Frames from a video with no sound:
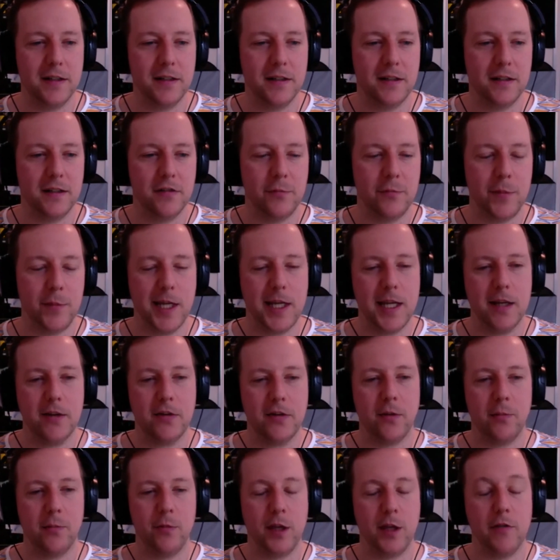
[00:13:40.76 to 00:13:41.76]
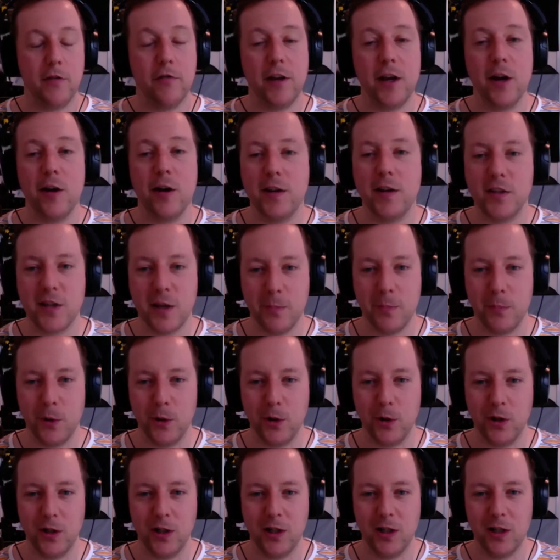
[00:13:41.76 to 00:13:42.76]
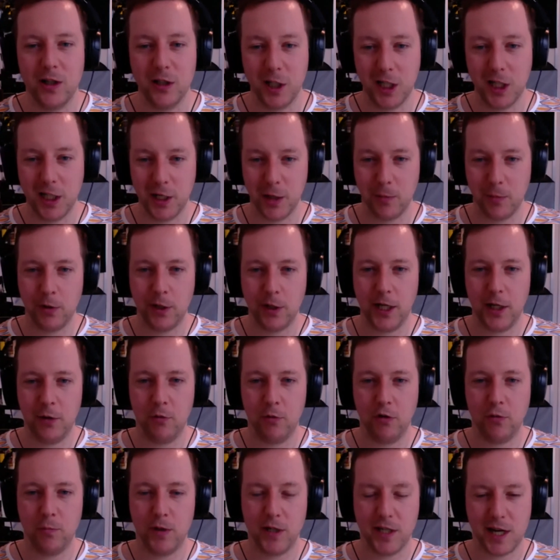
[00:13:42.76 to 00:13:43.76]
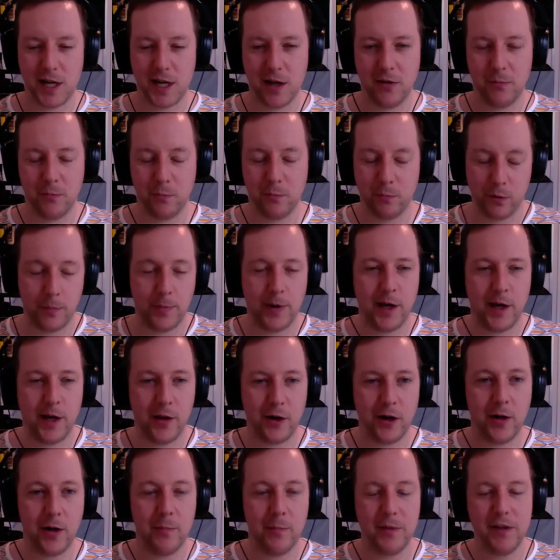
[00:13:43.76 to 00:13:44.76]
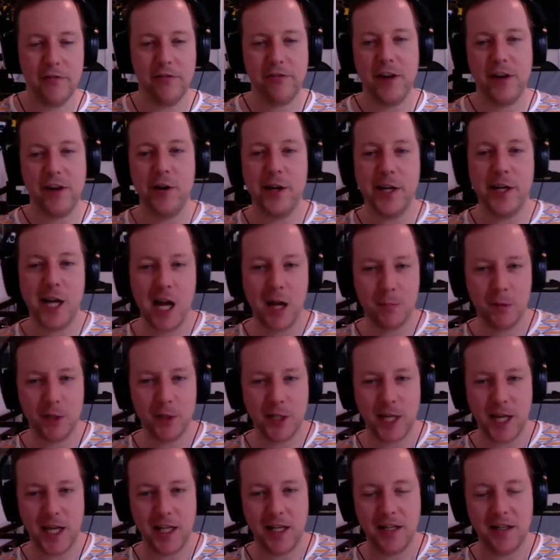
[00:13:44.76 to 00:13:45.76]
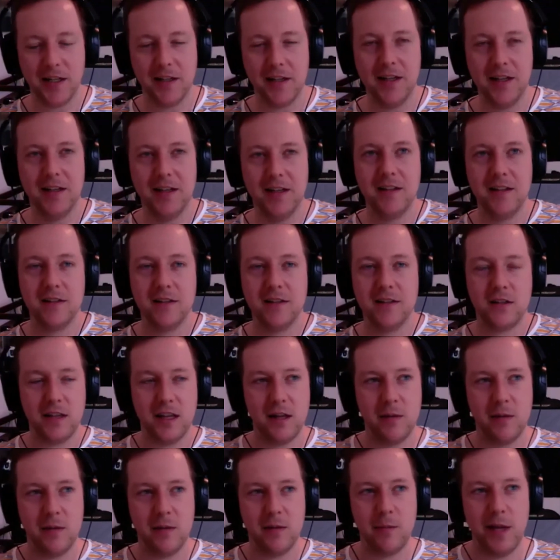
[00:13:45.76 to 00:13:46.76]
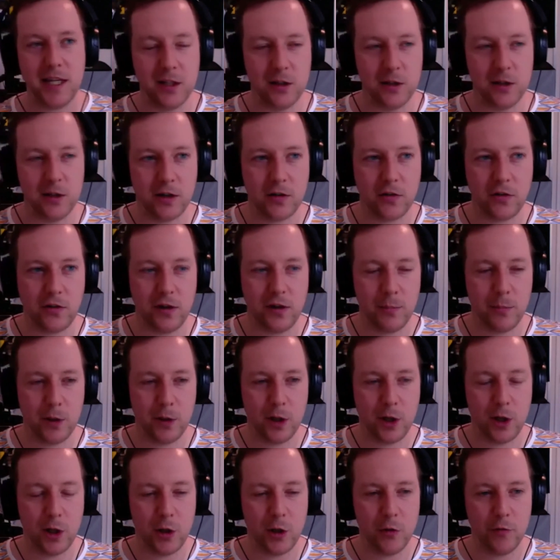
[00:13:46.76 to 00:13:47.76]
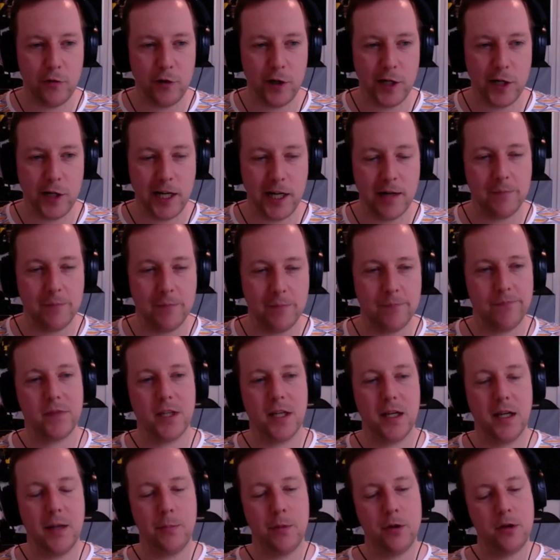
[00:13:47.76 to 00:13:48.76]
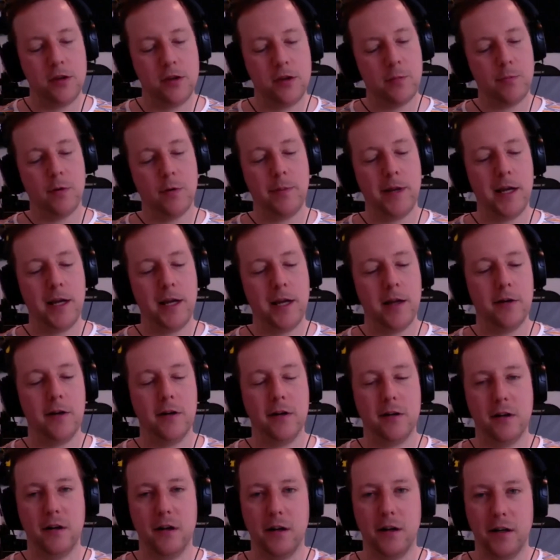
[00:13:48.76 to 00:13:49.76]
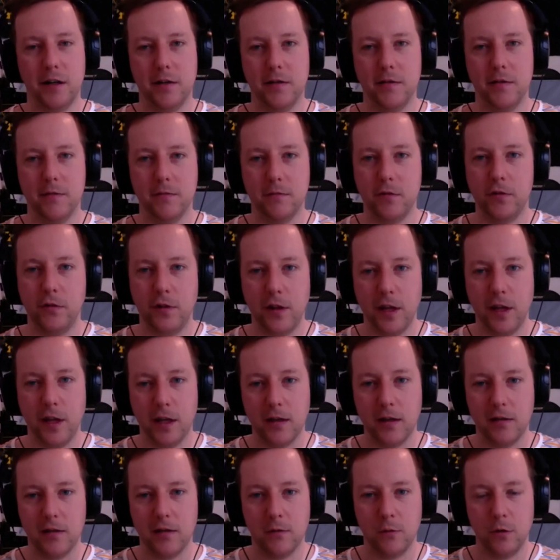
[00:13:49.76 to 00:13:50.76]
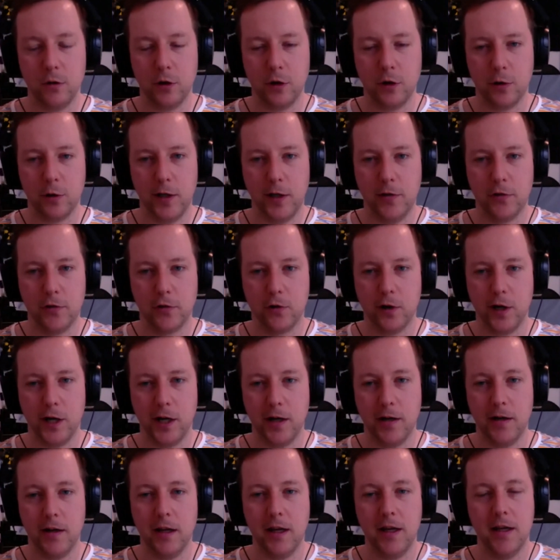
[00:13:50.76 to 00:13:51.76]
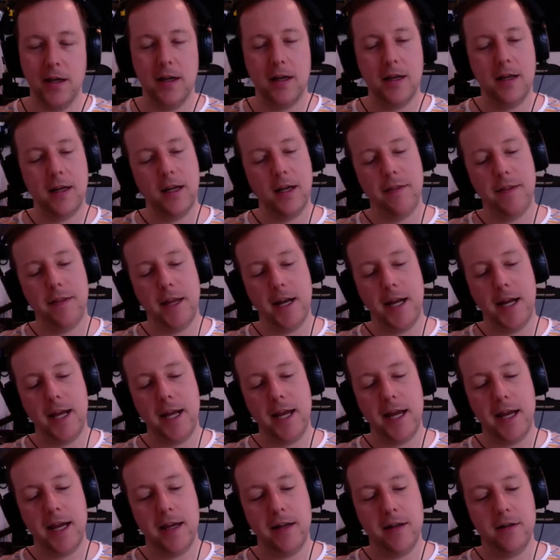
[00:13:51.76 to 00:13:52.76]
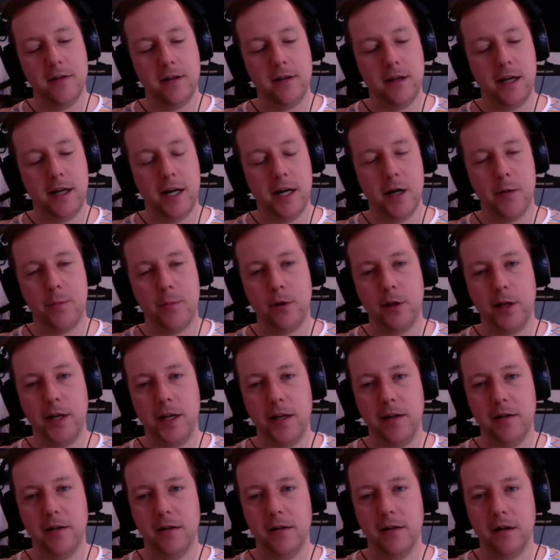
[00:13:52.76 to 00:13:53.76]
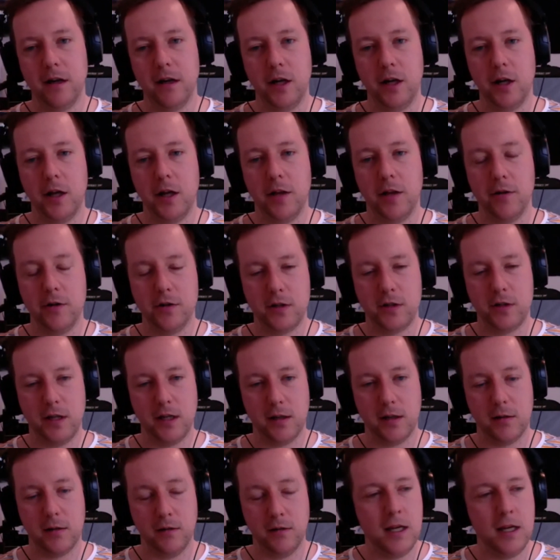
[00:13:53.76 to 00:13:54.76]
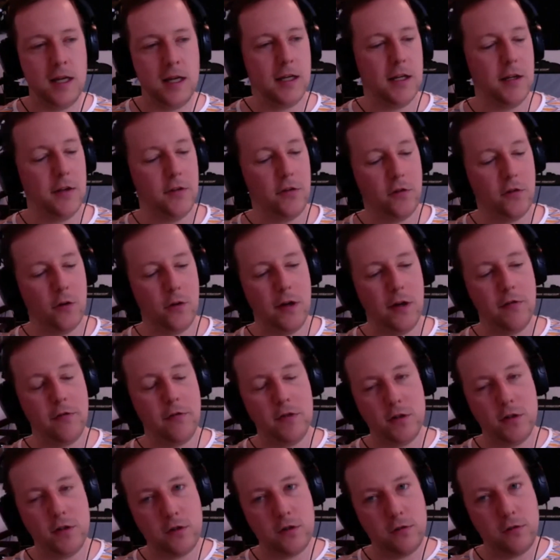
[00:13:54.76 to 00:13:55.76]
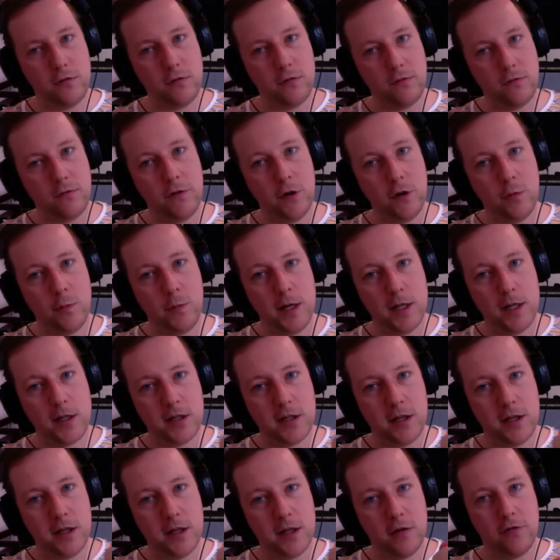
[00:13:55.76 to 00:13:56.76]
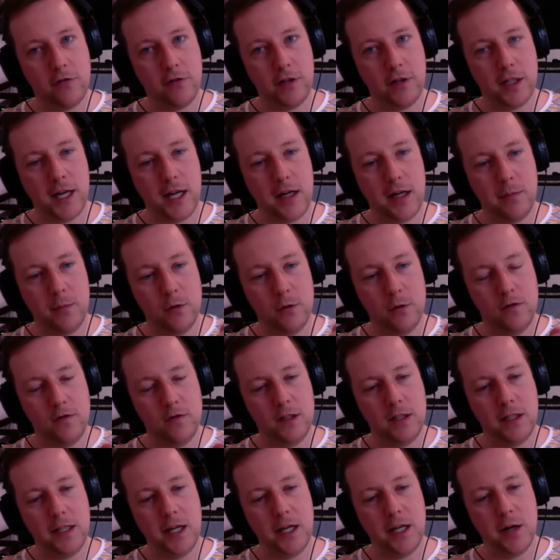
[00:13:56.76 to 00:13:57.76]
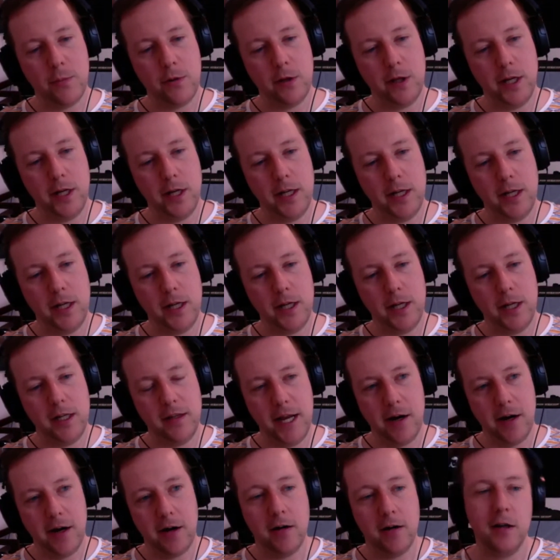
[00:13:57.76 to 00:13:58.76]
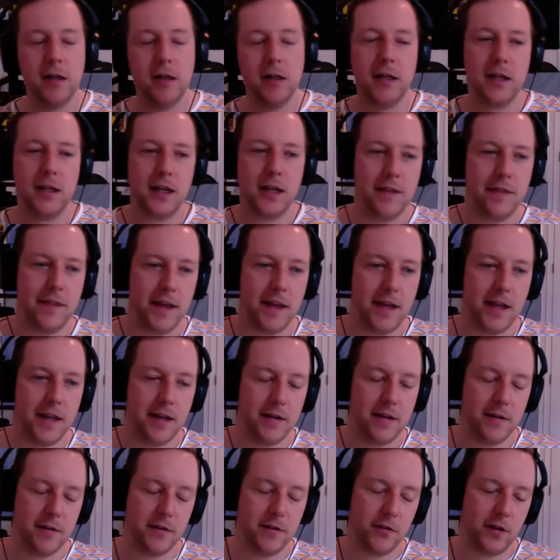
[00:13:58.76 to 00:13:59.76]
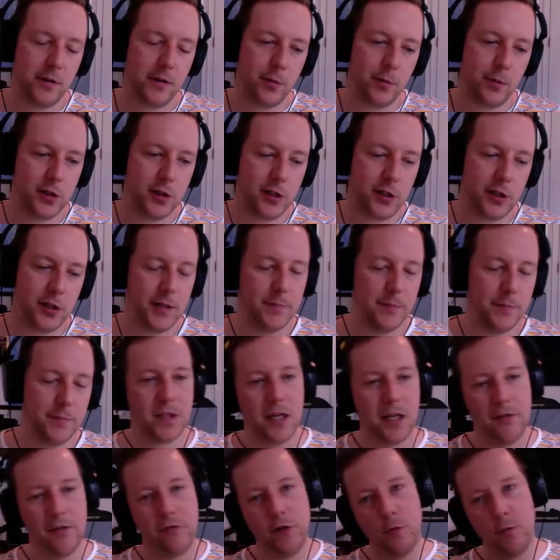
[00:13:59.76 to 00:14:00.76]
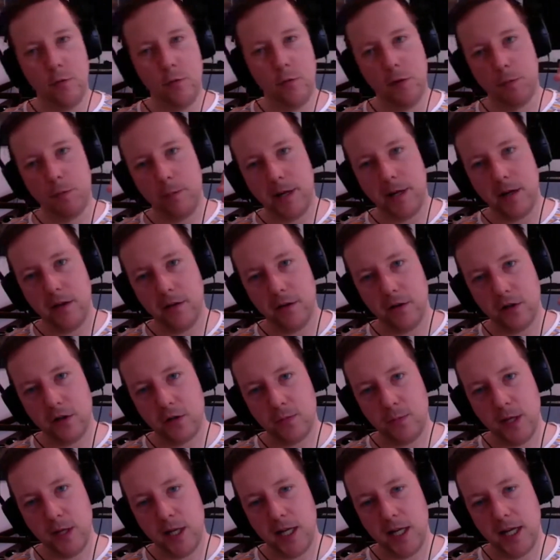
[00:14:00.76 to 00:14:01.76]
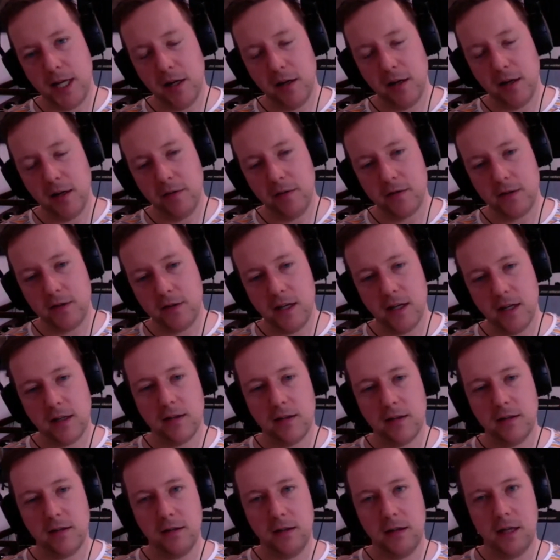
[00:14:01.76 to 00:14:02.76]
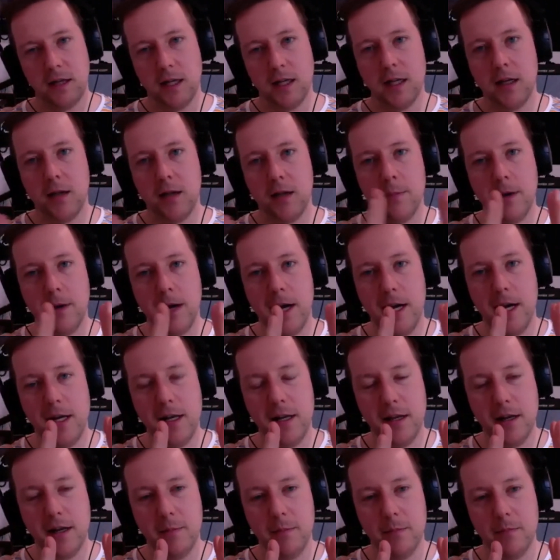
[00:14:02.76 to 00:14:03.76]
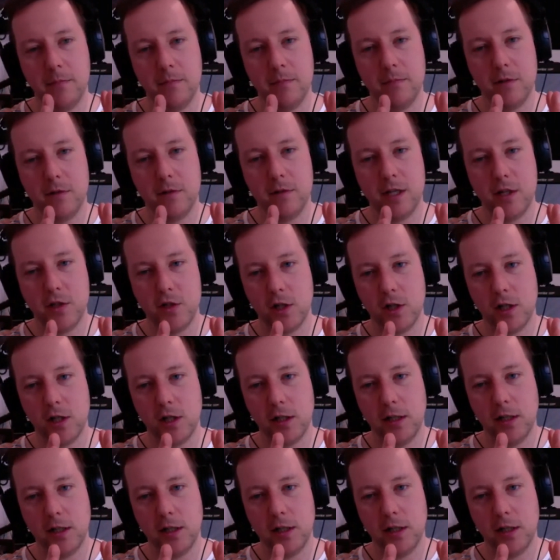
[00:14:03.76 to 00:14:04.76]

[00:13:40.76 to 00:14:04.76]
of making something very simple, little airplane with propeller, be very complicated to then make it look simple all over again. I put the propeller on a stick with a green screen, and then I had the airplane on another stick. And so I've just filmed myself like kind of moving the airplane in the air. And then separately, I filmed the propeller spinning it on the stick. And I combined them digitally